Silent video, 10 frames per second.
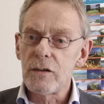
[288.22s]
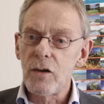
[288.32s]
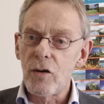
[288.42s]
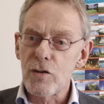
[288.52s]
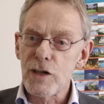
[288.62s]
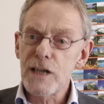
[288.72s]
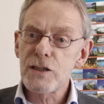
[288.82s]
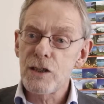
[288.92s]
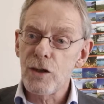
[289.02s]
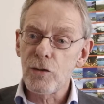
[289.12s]
the
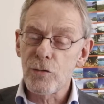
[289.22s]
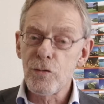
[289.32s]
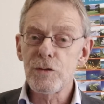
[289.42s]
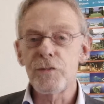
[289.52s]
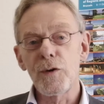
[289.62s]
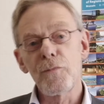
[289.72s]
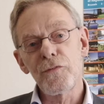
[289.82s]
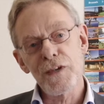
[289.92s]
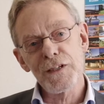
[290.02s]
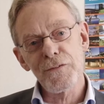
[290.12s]
original route from
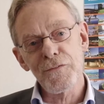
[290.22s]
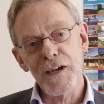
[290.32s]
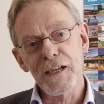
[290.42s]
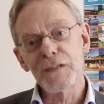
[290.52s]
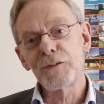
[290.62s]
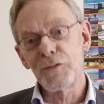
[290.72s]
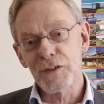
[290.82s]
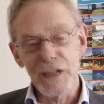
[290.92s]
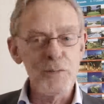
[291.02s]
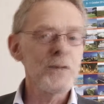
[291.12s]
Friesenveen to
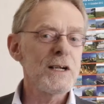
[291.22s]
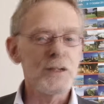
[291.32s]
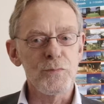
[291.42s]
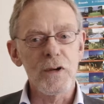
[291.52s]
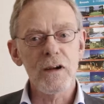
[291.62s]
St. Petersburg.